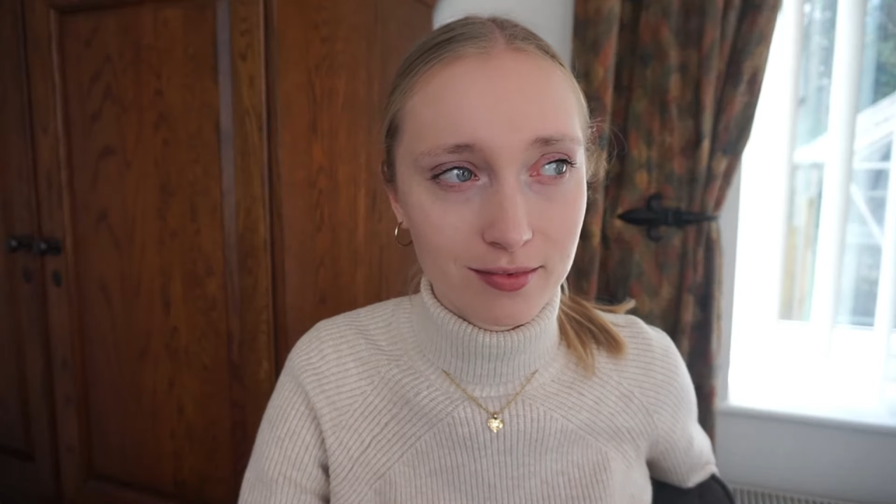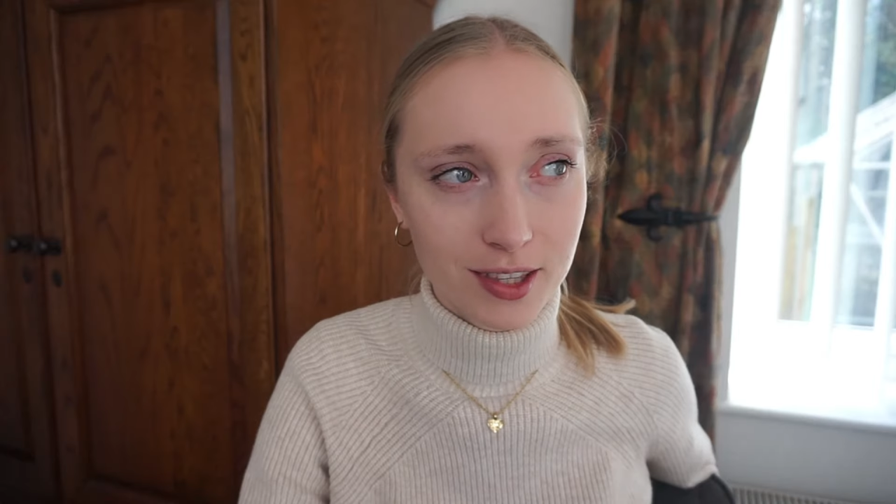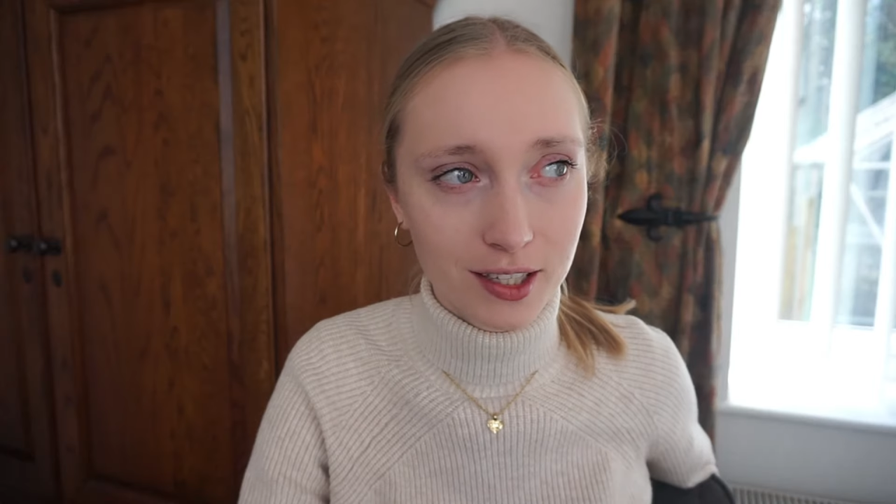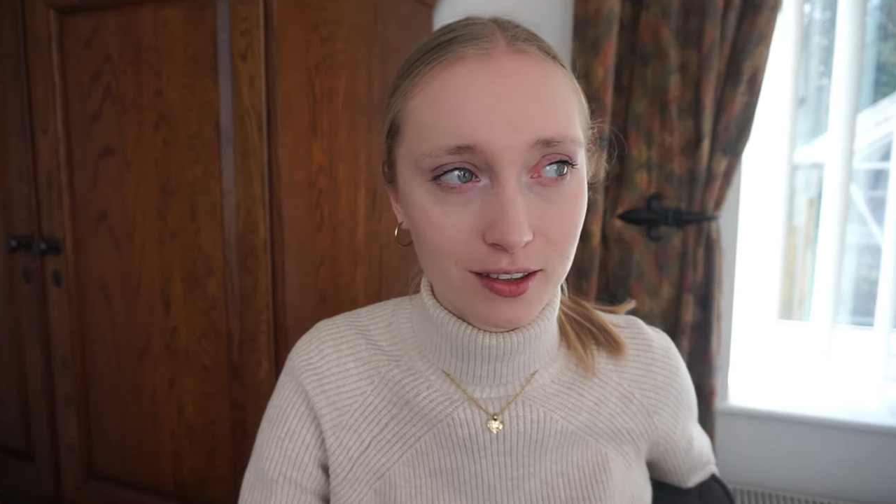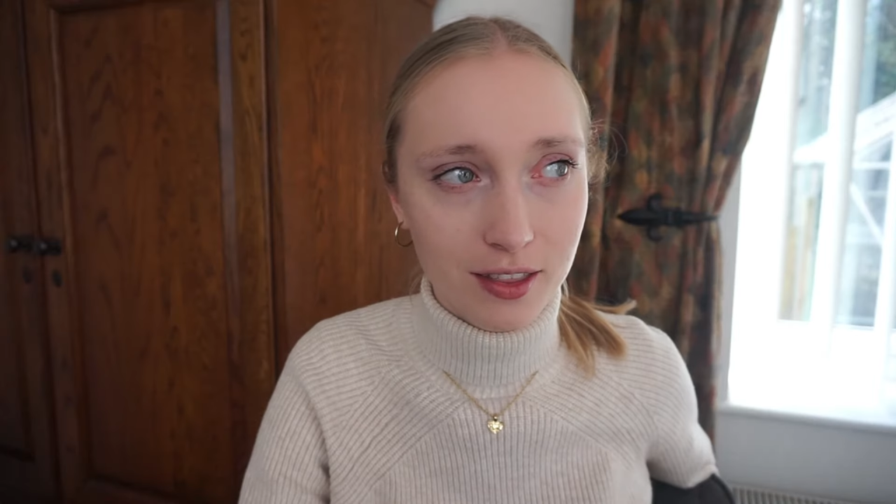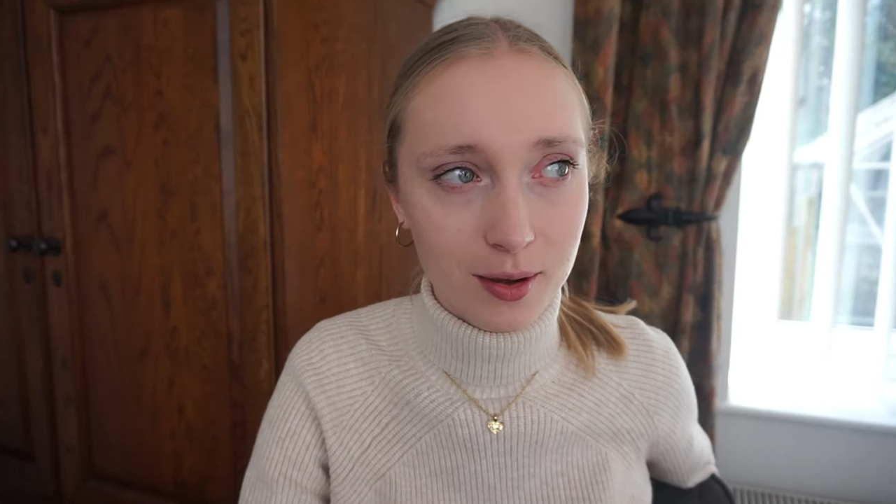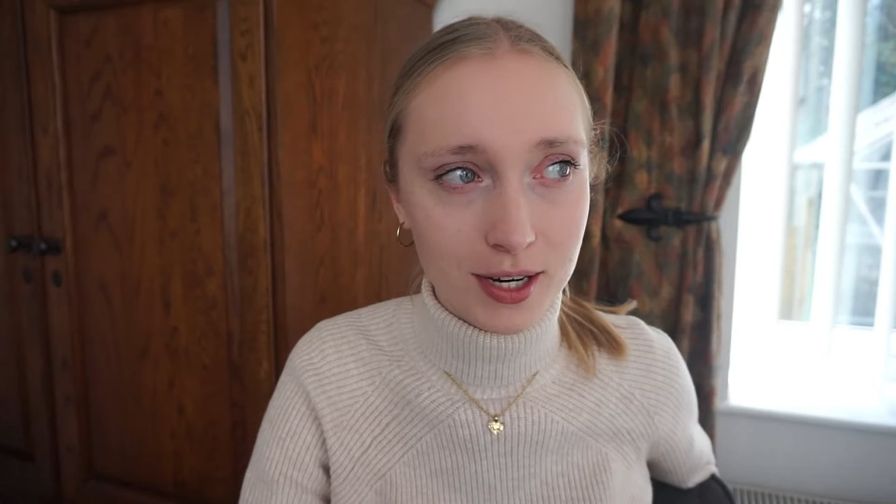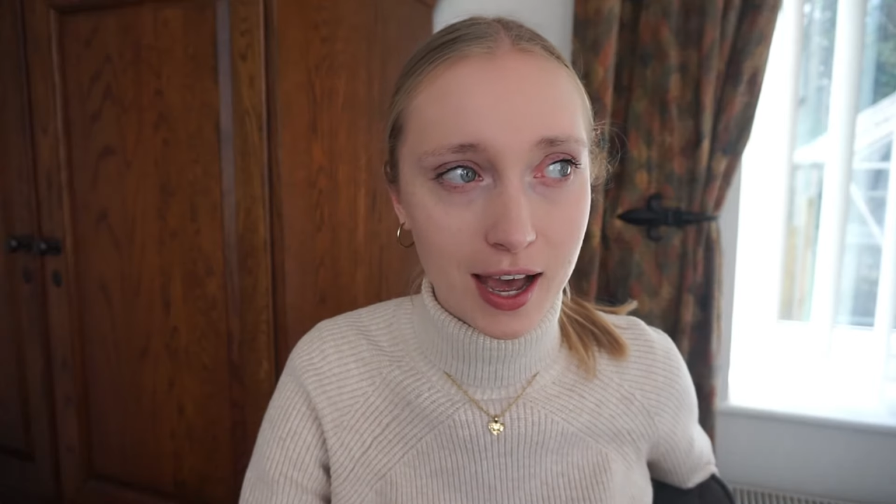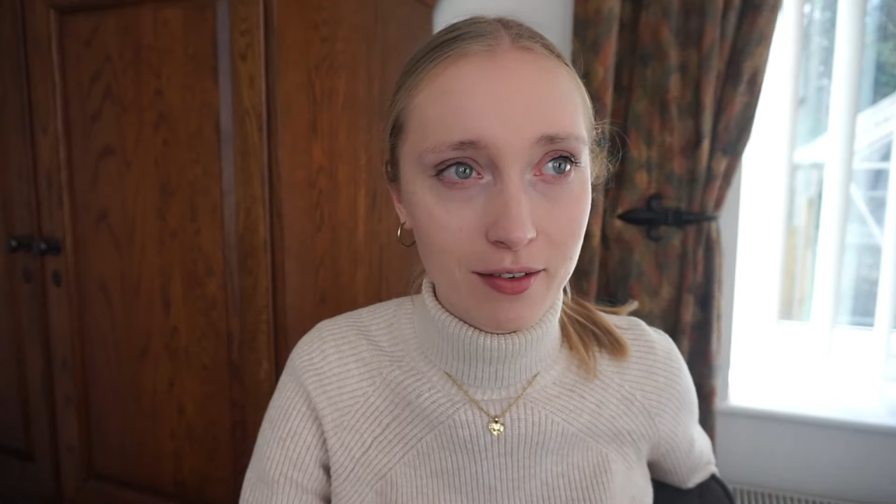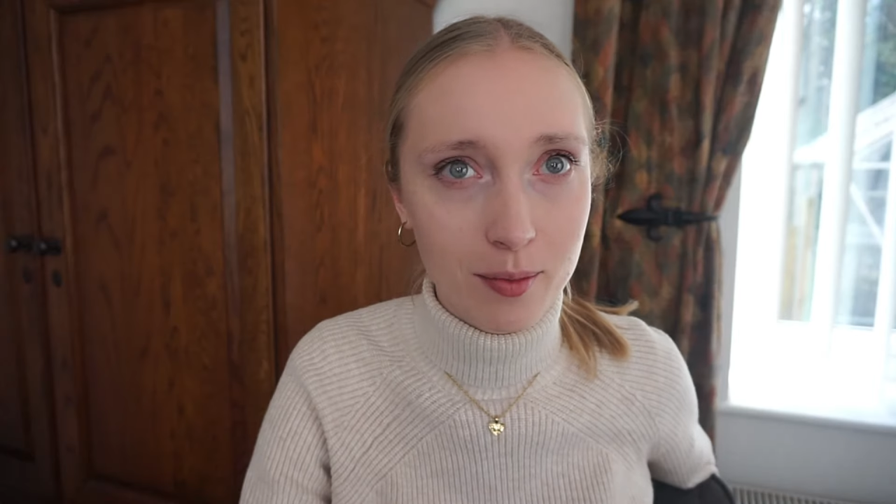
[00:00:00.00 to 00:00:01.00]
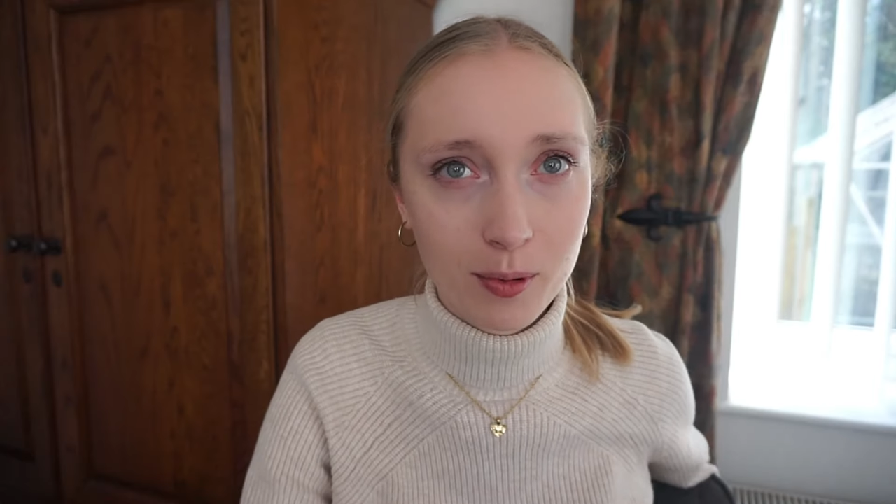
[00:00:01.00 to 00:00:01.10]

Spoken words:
think that they would have it,